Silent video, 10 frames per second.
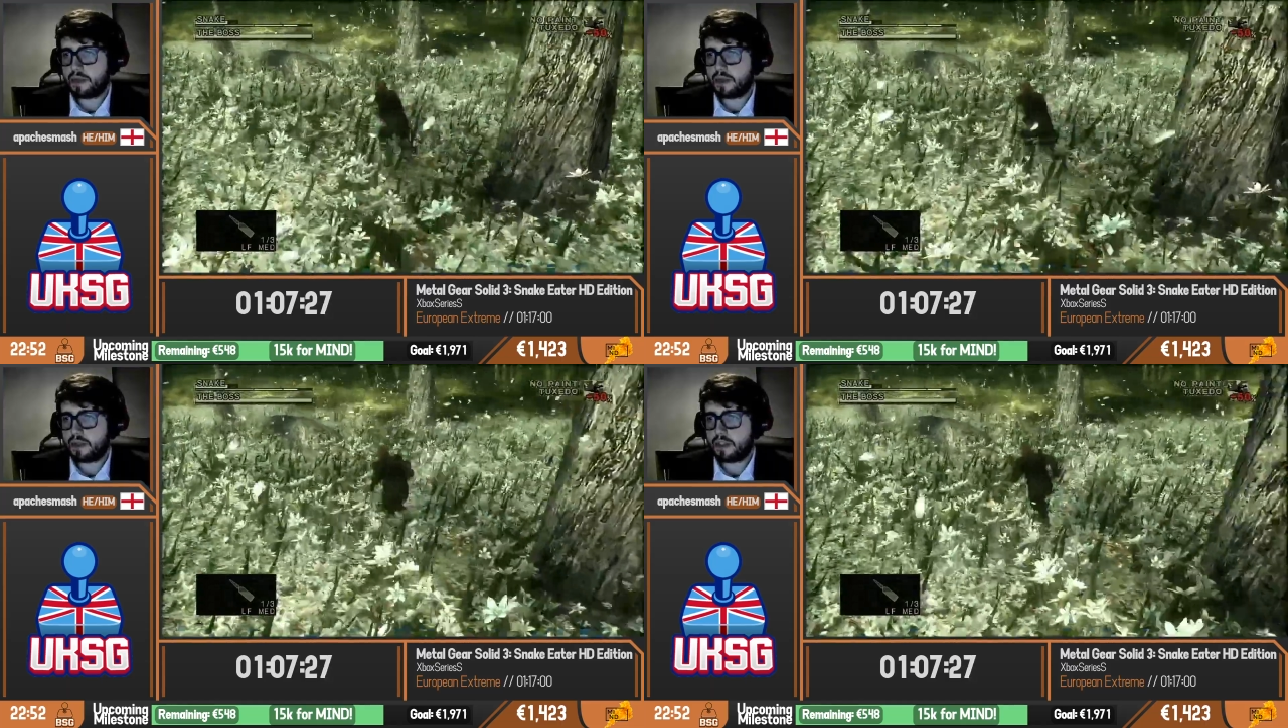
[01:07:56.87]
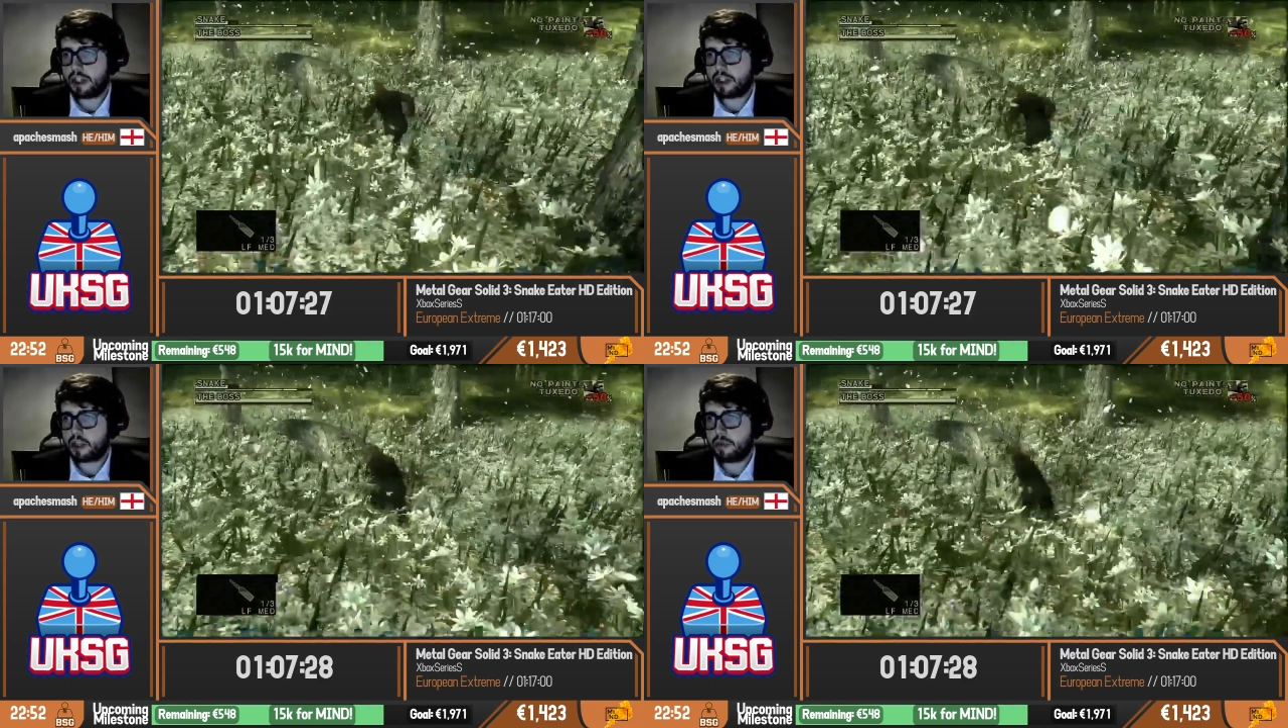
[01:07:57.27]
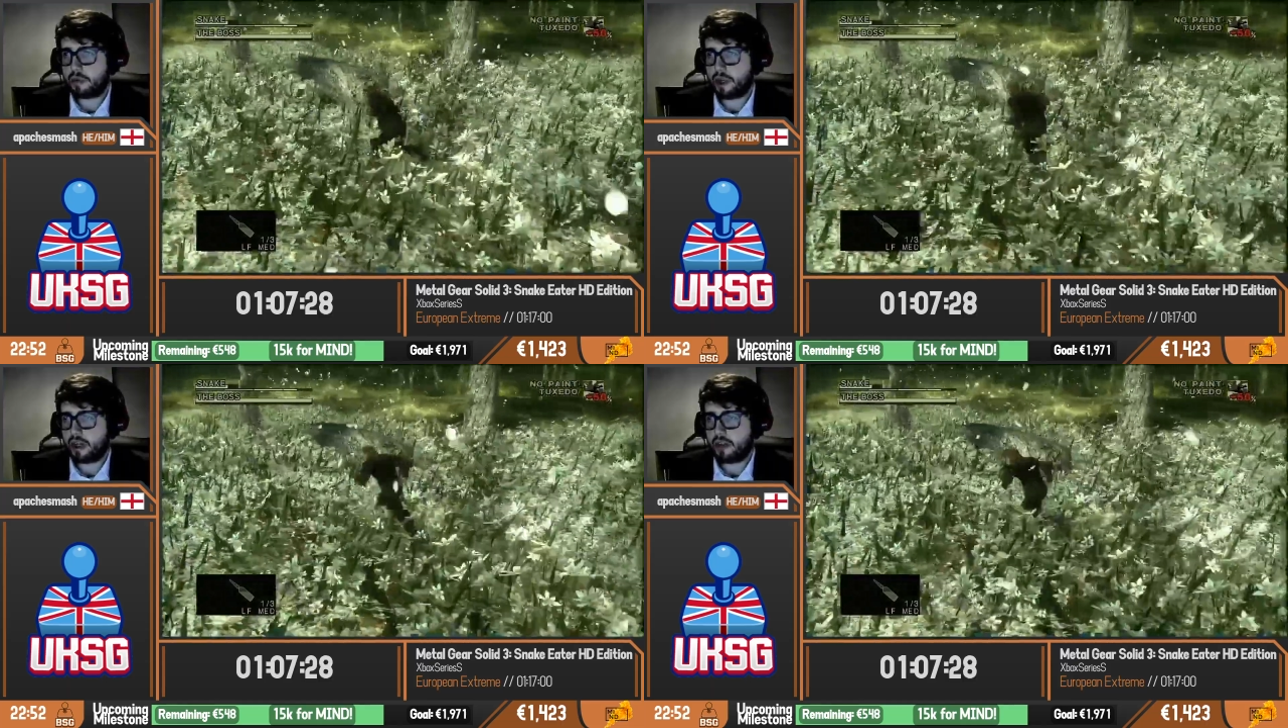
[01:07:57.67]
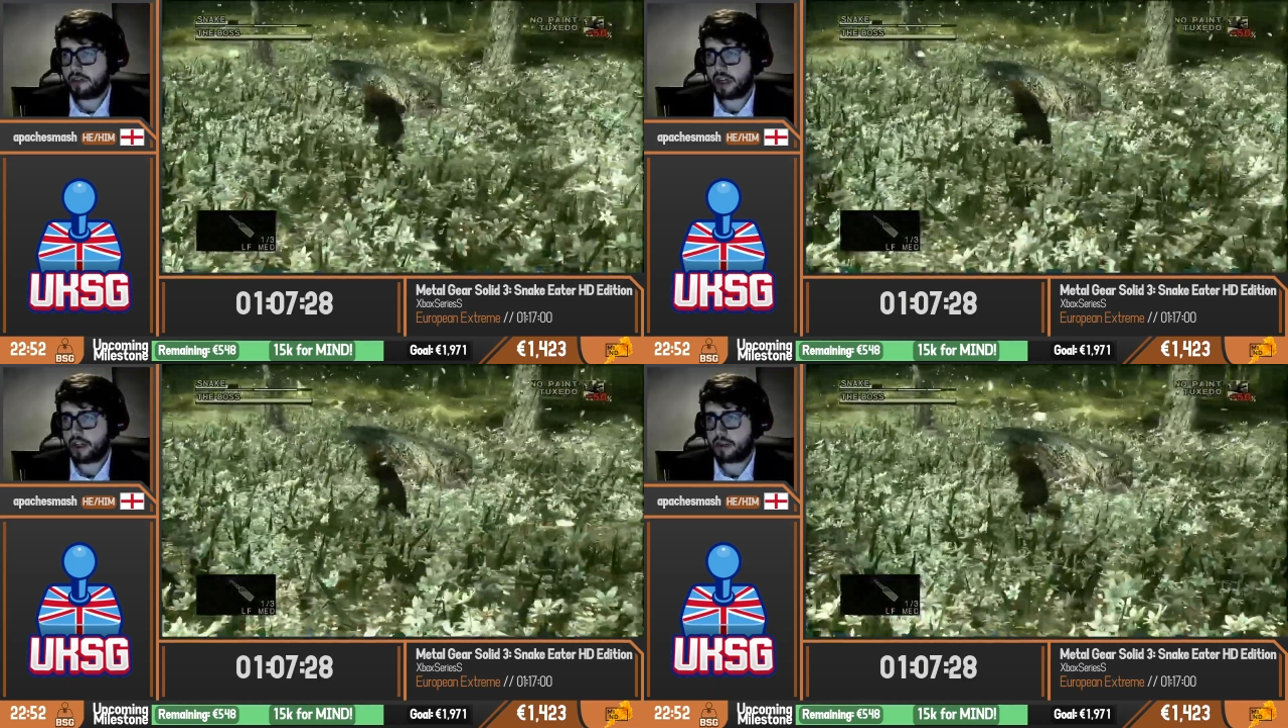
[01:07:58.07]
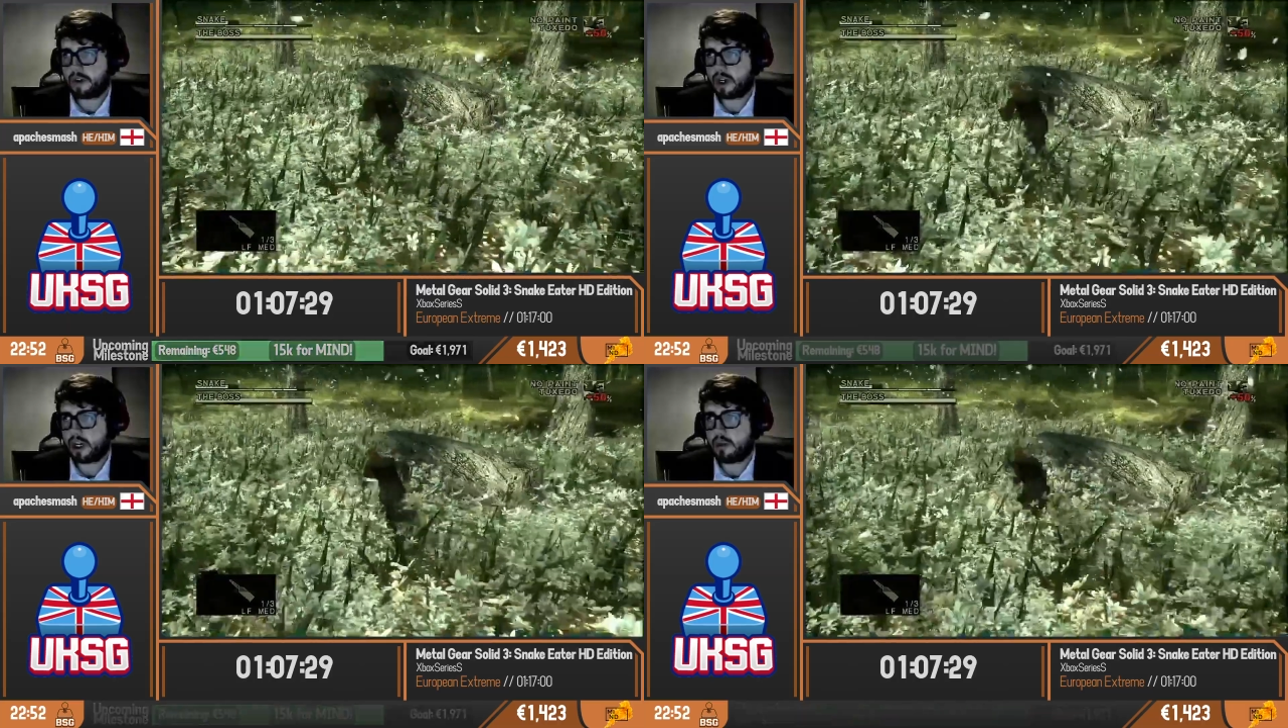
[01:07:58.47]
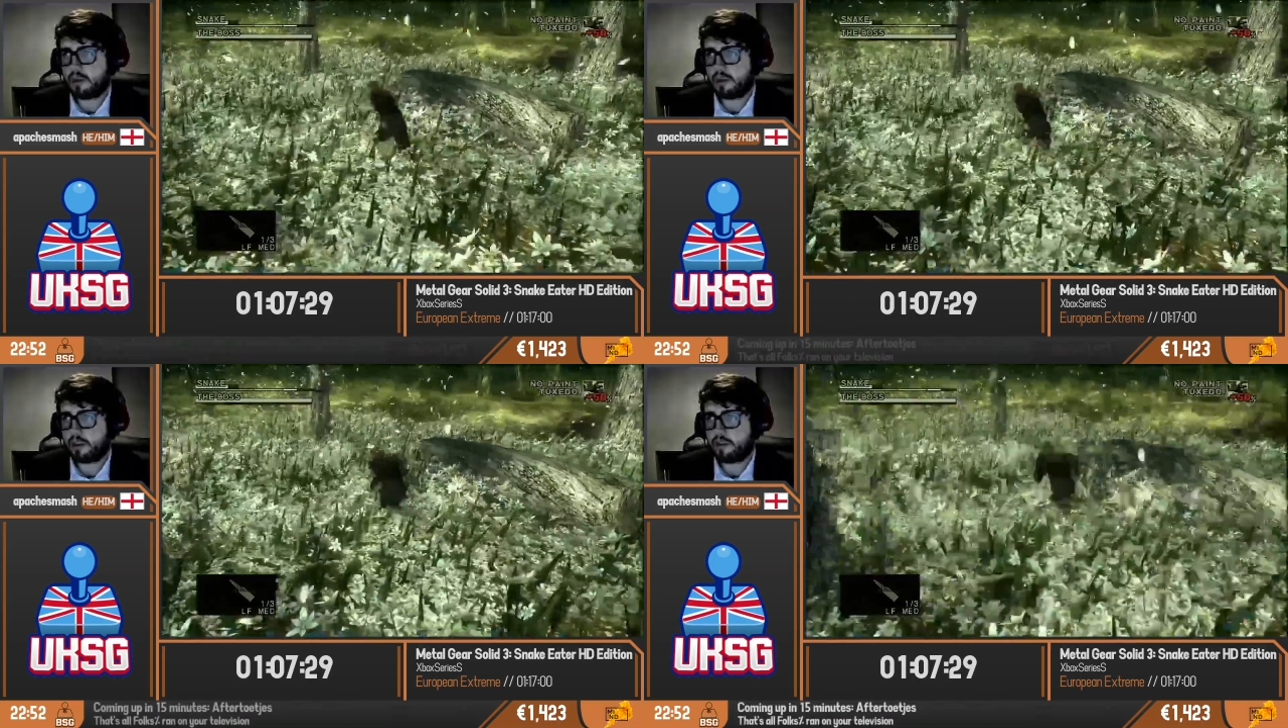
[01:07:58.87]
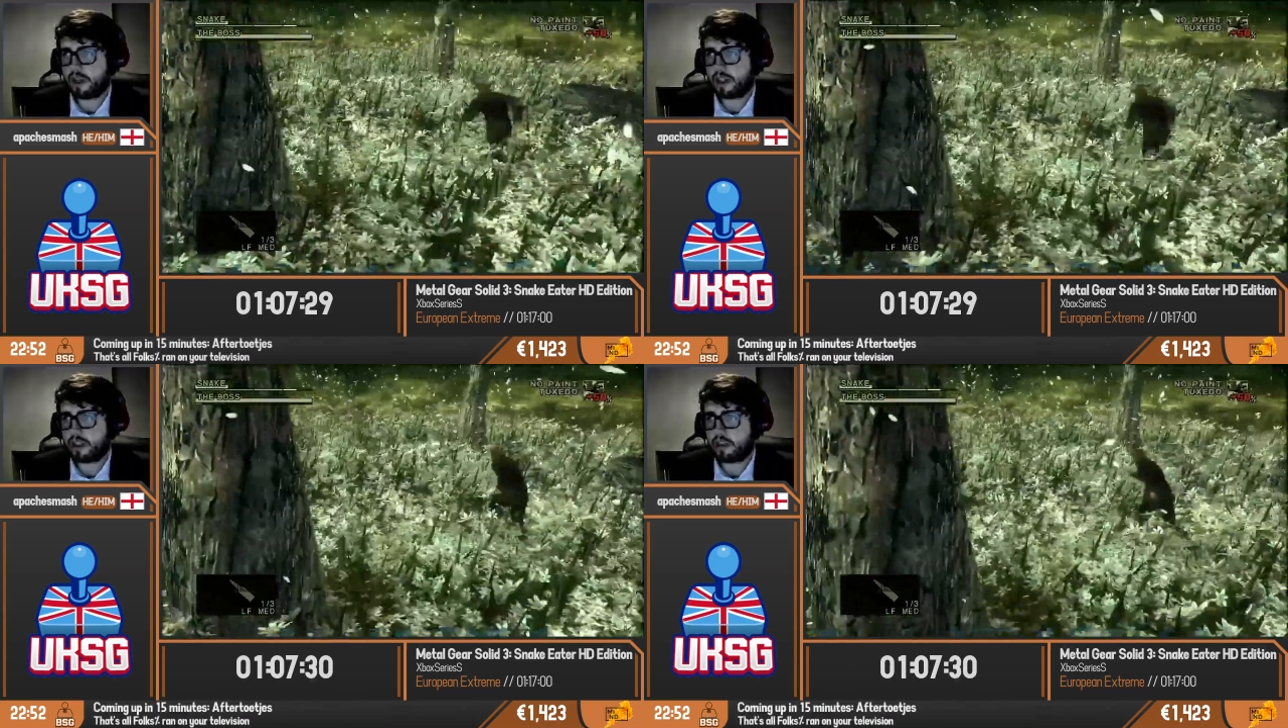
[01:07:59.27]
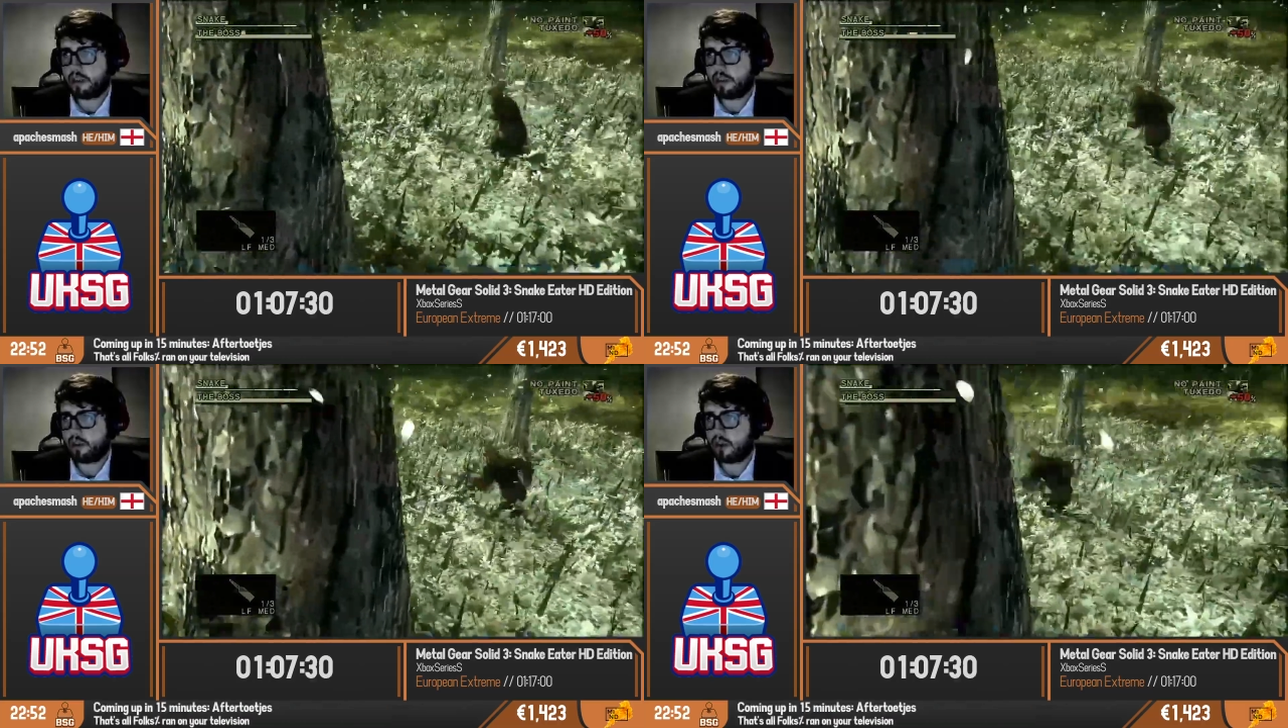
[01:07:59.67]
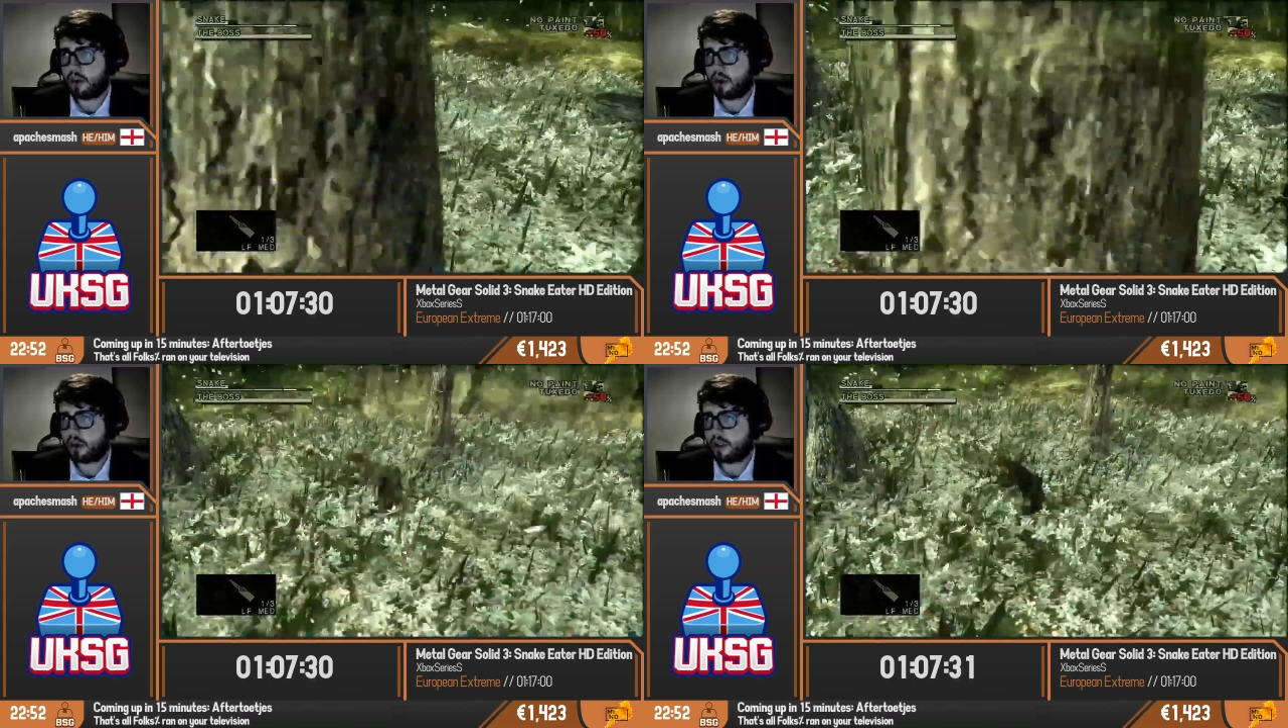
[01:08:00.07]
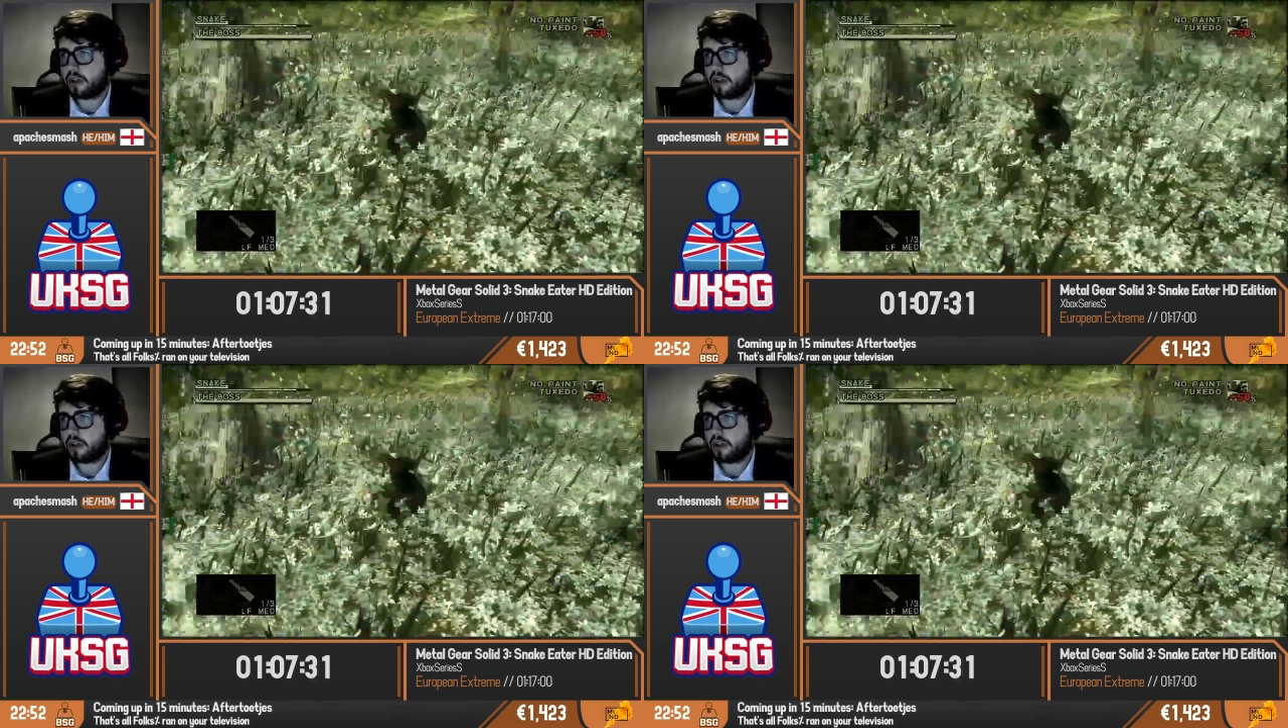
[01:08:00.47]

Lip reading: she's covering her face with her arm, so it just makes it a little bit more awkward.